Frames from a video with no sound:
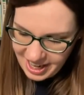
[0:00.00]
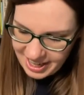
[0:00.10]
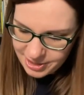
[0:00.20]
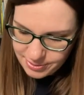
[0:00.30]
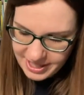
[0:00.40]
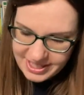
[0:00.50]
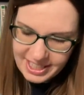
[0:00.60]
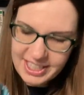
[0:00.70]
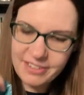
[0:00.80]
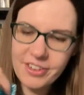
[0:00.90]
Each one has like
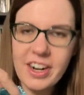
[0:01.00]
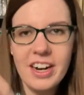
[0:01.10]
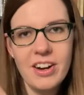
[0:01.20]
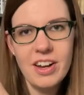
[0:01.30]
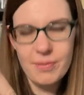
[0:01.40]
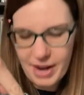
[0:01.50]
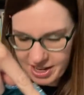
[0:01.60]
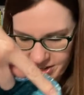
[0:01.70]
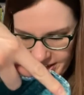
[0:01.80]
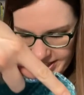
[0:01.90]
a different
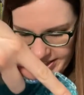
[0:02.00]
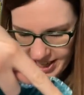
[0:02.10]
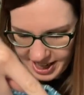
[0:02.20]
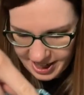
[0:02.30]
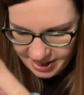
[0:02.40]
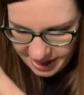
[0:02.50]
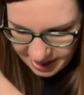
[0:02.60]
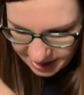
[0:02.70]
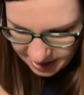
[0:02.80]
pattern inside, I think.